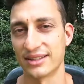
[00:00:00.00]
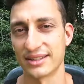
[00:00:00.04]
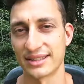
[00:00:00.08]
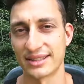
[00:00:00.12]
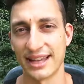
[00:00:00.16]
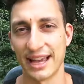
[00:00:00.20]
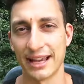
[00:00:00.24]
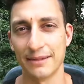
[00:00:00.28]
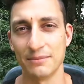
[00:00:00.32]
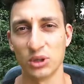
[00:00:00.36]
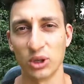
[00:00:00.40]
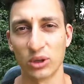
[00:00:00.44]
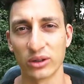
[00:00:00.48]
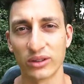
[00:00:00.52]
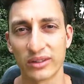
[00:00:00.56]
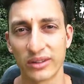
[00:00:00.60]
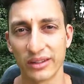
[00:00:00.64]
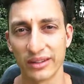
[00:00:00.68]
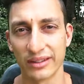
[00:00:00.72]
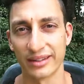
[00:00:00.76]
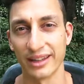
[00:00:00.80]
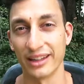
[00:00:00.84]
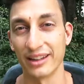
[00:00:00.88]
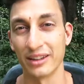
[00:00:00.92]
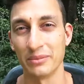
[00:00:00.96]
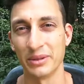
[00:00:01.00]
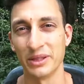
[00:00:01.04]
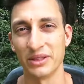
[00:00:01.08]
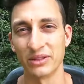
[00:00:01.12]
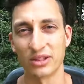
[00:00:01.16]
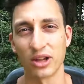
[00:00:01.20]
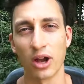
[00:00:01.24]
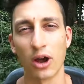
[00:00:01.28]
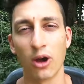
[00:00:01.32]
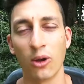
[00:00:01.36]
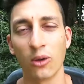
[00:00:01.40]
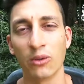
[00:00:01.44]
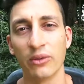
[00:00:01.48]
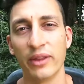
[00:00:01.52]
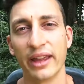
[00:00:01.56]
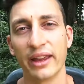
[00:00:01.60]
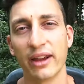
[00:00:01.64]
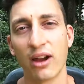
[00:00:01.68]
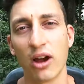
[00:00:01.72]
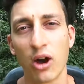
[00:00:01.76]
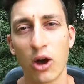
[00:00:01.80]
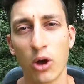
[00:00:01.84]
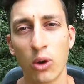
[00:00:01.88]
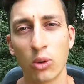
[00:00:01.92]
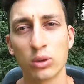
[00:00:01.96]
the same nonsense that they've been told their
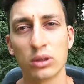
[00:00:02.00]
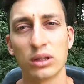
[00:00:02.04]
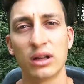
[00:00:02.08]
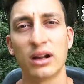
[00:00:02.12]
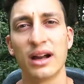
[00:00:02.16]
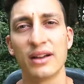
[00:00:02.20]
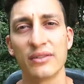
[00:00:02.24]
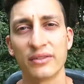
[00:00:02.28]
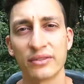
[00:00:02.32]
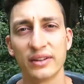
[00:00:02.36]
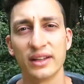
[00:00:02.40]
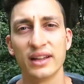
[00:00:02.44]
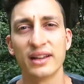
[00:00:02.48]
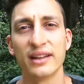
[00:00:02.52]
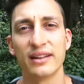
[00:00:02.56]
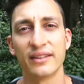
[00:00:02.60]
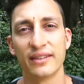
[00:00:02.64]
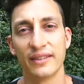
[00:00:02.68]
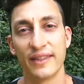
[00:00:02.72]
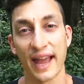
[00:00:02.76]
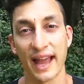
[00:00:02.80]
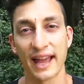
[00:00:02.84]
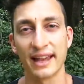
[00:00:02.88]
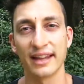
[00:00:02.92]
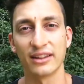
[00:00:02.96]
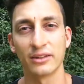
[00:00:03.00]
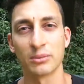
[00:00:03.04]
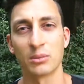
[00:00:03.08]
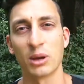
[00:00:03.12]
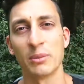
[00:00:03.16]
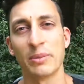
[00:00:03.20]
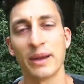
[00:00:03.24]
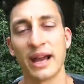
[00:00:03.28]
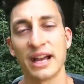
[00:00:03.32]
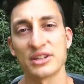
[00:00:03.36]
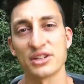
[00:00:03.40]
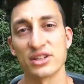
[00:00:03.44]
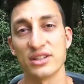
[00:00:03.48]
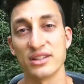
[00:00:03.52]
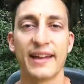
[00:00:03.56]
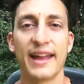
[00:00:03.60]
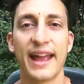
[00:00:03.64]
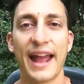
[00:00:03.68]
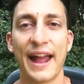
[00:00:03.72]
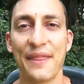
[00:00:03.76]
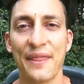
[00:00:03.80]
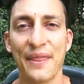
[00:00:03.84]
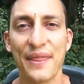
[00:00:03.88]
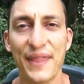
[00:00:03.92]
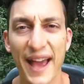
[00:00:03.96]
whole life. That is my passion,
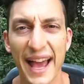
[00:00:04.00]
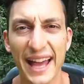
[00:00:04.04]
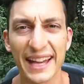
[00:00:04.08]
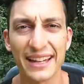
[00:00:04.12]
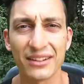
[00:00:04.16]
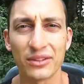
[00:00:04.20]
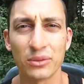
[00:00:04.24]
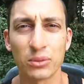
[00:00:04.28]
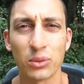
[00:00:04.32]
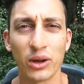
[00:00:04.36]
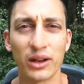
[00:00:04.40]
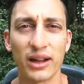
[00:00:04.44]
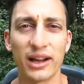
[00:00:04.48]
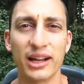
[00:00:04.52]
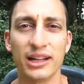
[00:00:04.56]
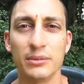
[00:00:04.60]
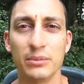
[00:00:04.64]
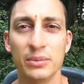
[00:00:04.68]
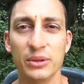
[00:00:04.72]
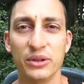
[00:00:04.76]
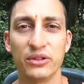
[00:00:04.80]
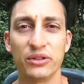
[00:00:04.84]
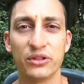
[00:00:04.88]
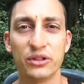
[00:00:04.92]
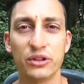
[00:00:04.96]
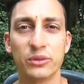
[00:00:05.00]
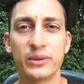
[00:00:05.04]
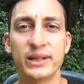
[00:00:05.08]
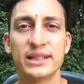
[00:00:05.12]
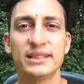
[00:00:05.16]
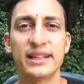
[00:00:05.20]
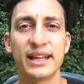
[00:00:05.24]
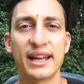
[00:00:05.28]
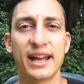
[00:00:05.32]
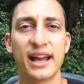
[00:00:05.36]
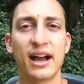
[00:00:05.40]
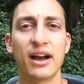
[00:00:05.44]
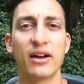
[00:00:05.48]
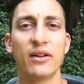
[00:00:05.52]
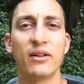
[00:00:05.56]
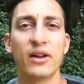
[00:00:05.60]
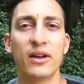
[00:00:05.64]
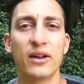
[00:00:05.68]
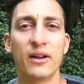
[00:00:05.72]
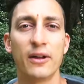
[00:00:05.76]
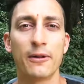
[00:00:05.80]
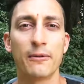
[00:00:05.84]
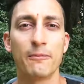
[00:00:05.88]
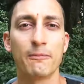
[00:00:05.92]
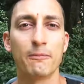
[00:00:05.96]
and that is what I am pursuing now
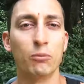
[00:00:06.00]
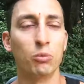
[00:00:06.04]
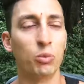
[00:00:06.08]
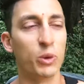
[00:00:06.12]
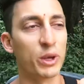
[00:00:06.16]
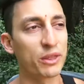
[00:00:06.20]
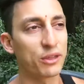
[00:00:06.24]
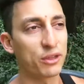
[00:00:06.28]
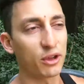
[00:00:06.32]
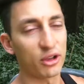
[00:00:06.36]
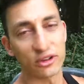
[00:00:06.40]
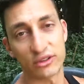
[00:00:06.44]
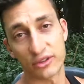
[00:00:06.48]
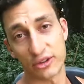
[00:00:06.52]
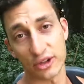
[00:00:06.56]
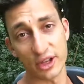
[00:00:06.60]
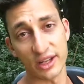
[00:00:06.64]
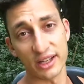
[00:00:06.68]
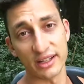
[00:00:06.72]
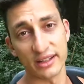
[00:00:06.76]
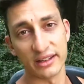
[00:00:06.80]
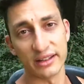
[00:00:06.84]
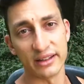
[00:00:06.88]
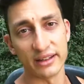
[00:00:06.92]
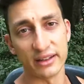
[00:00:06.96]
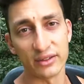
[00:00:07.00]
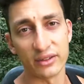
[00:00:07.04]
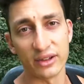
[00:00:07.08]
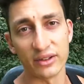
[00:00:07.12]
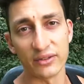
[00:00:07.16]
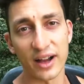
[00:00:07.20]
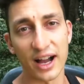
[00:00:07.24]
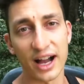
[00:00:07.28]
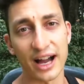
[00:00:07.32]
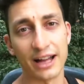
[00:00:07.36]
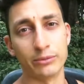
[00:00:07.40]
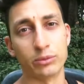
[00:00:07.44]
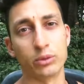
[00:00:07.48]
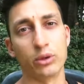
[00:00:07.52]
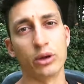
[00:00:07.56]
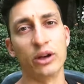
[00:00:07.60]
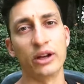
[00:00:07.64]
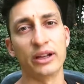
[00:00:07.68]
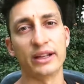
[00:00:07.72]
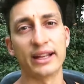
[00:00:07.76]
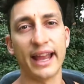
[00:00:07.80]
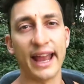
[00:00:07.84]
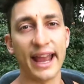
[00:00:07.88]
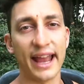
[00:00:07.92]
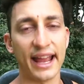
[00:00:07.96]
with those 30 years of hard
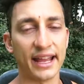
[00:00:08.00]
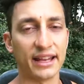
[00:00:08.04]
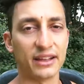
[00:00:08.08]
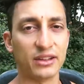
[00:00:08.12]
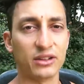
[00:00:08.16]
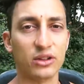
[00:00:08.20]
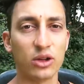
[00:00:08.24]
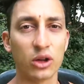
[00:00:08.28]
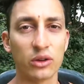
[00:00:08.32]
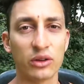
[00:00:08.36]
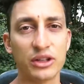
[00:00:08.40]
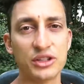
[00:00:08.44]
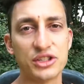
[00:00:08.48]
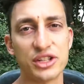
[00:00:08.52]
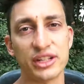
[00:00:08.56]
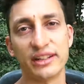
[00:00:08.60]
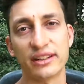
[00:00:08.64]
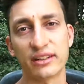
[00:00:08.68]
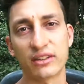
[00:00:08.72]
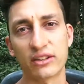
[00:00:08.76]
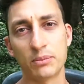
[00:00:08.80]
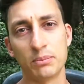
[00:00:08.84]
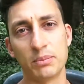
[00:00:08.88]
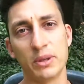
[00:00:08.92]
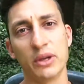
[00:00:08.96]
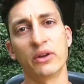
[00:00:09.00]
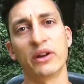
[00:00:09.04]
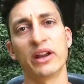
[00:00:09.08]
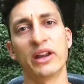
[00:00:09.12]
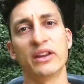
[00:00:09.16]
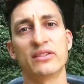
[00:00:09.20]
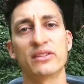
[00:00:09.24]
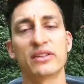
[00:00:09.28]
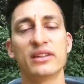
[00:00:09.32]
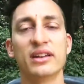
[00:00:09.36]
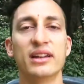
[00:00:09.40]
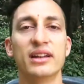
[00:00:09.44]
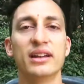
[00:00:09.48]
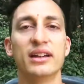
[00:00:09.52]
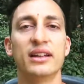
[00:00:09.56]
work and knowledge and experience